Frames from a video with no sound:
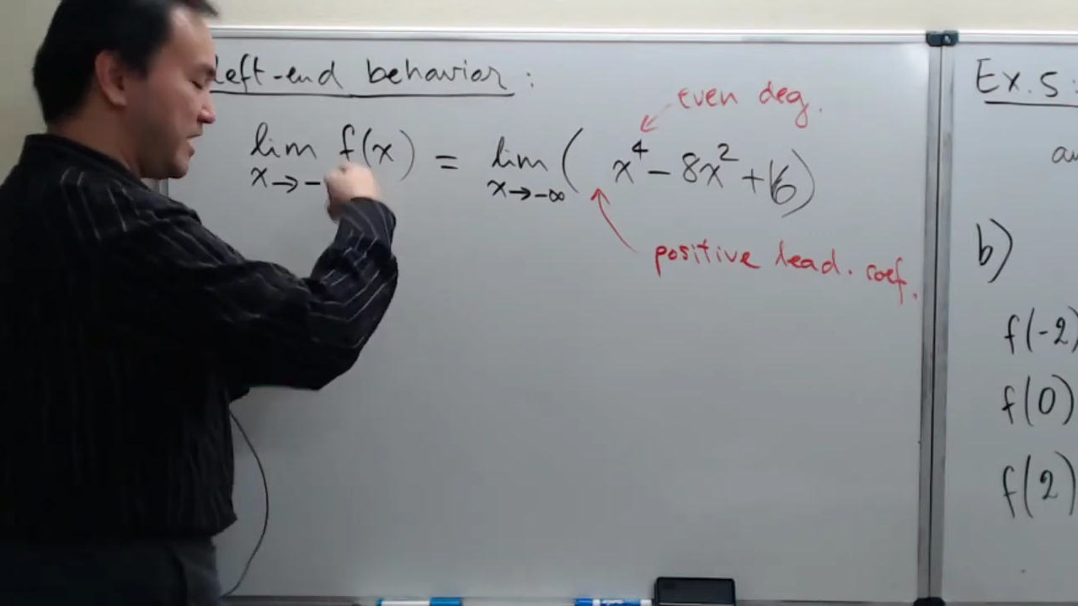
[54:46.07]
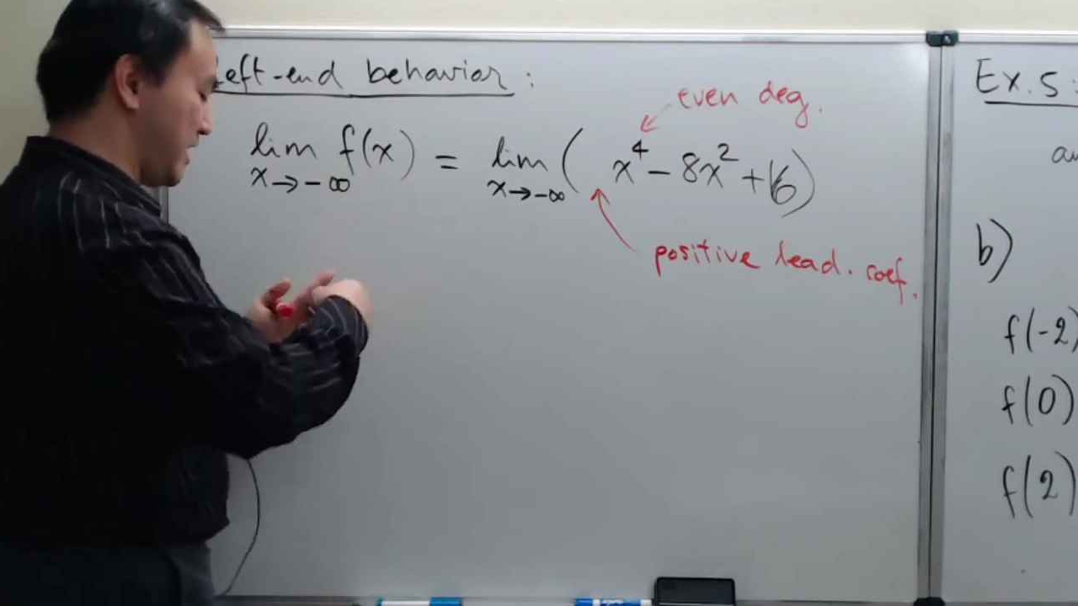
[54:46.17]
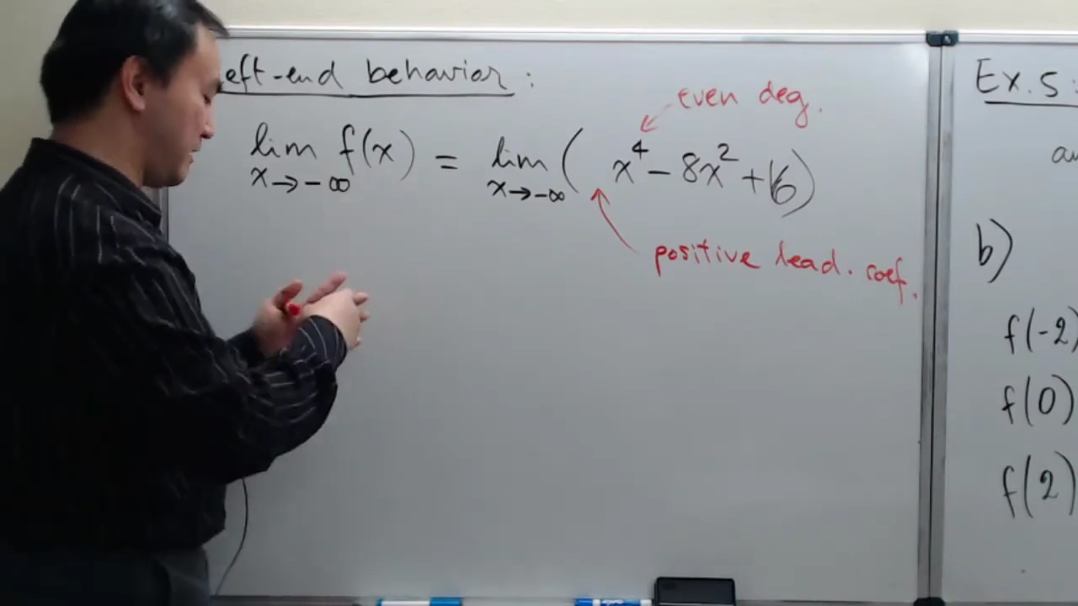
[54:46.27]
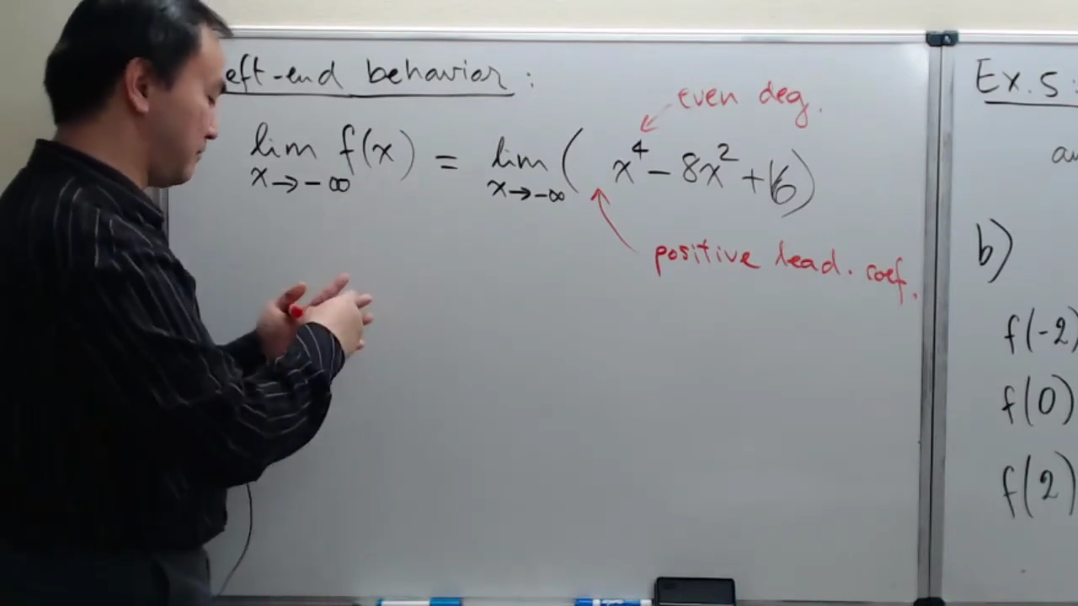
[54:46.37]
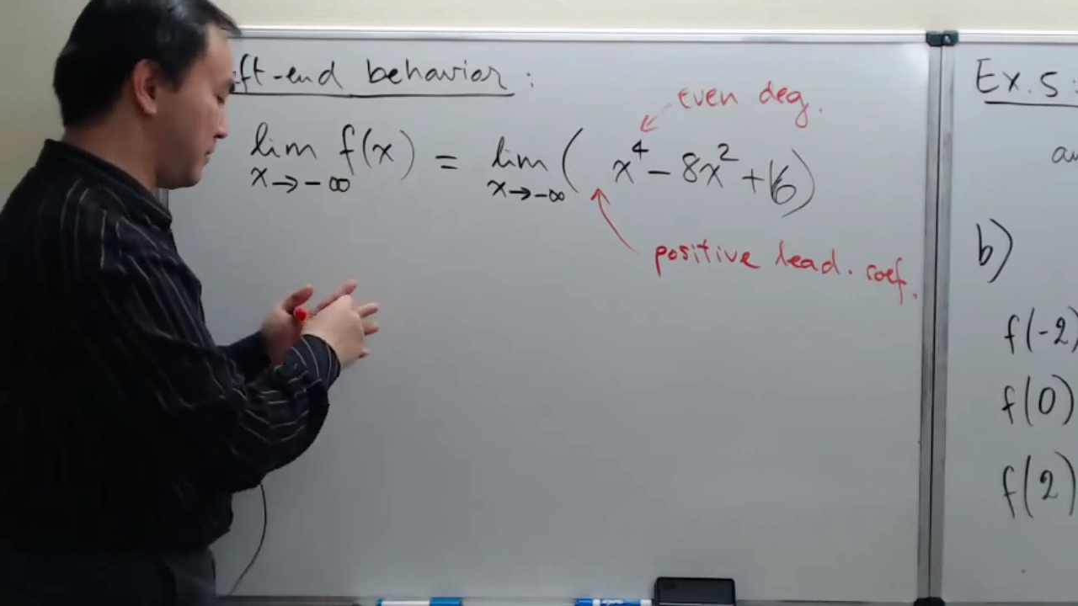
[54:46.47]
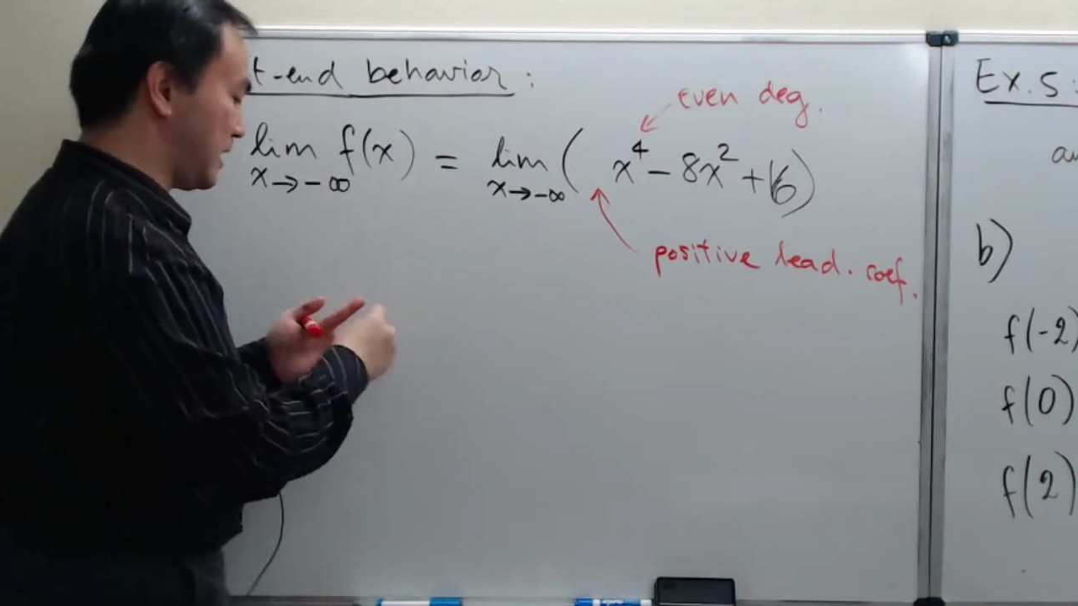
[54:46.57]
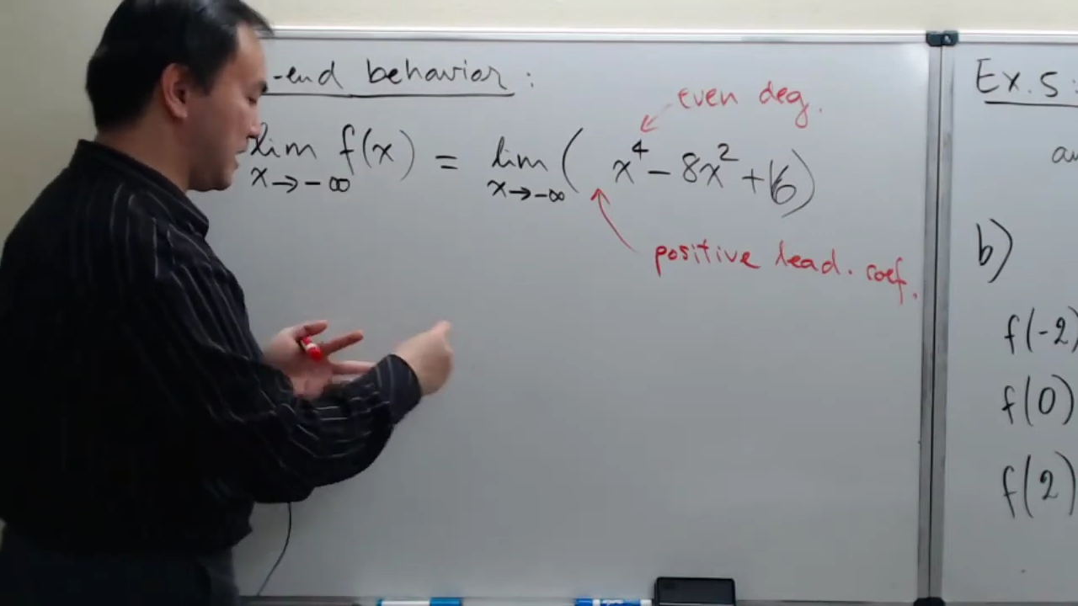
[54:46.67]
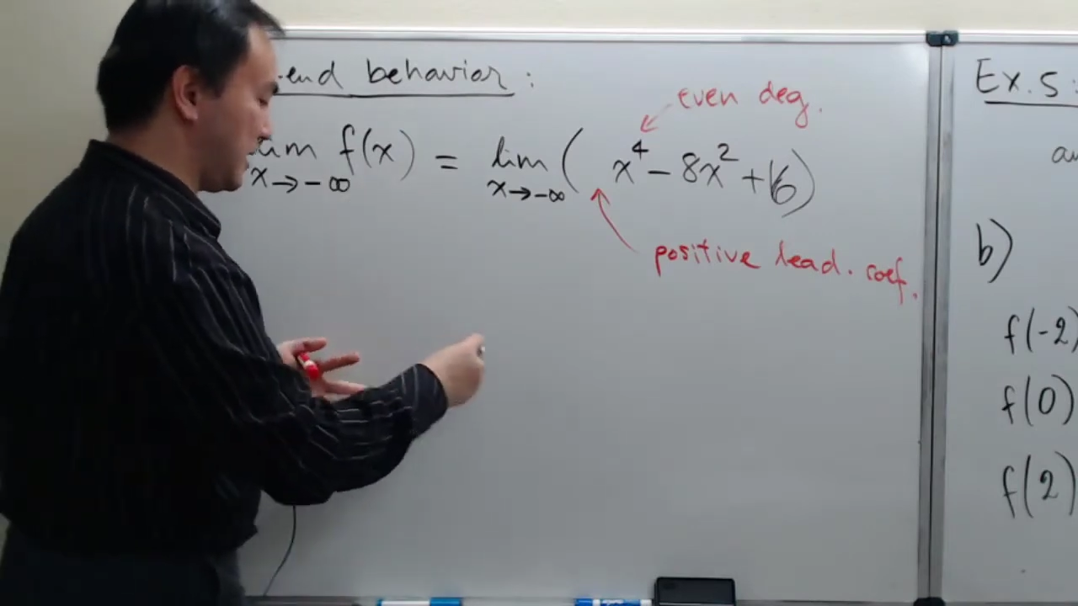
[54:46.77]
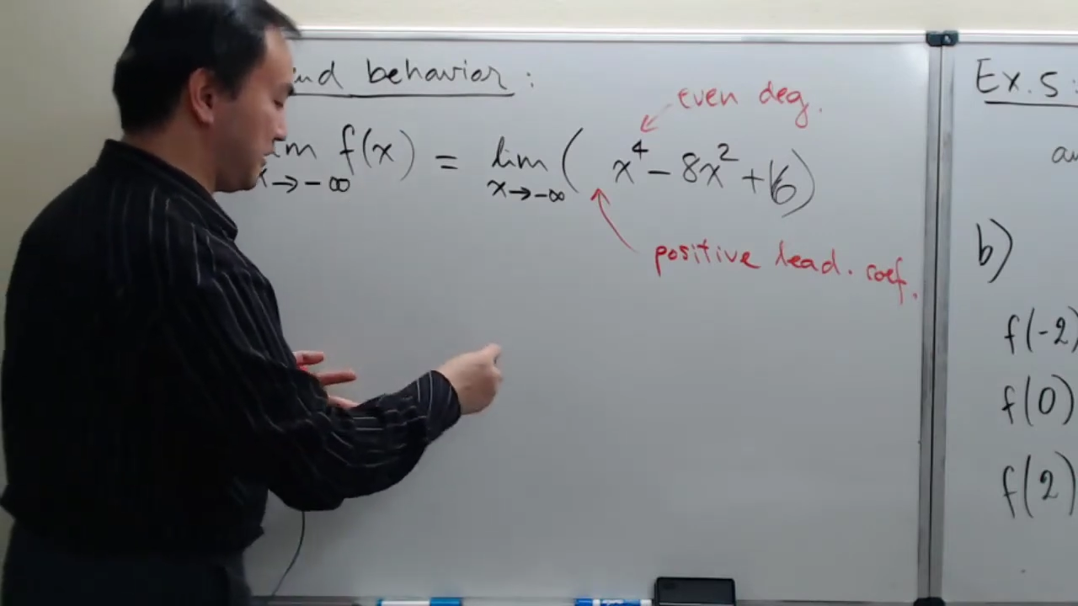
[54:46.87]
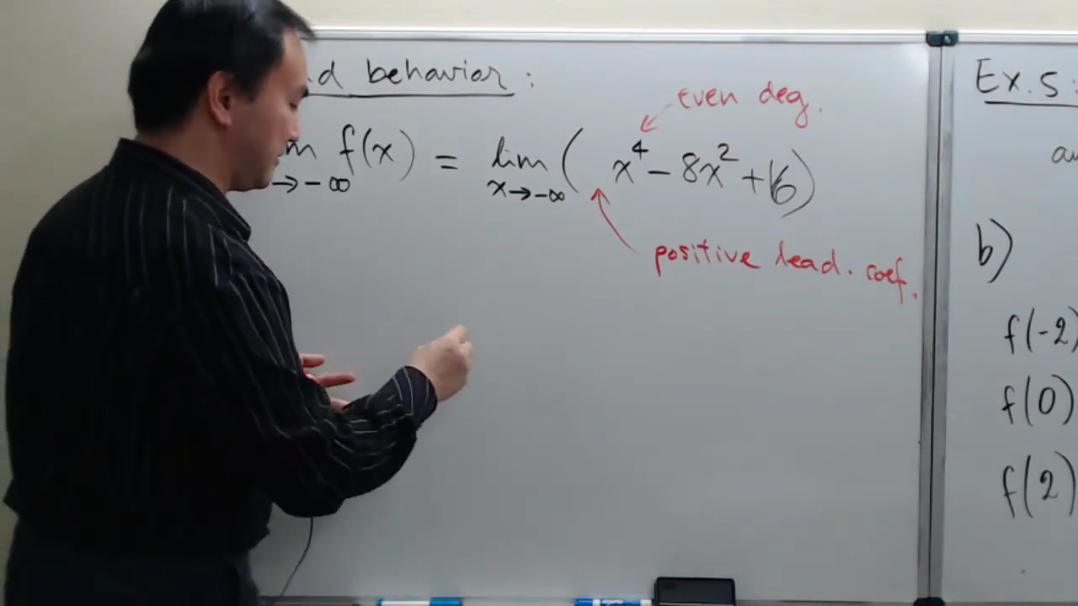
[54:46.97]
end,
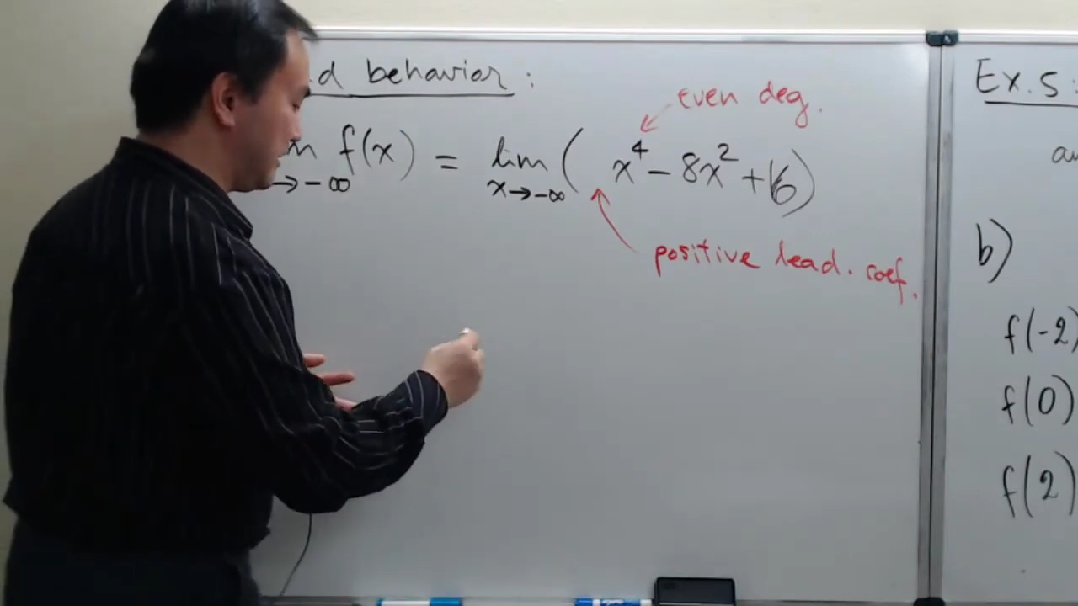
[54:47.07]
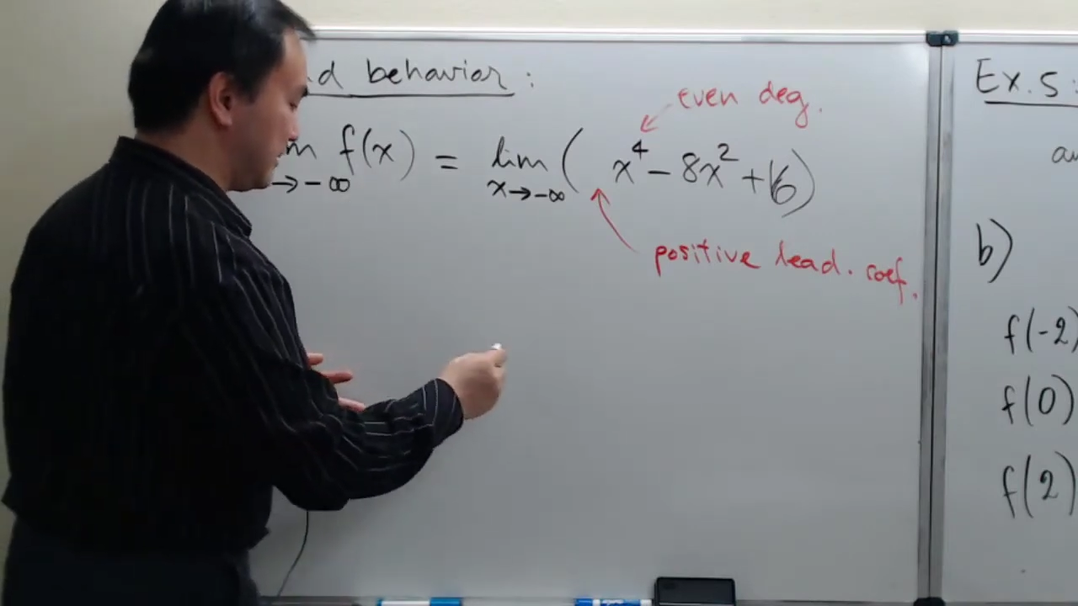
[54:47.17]
my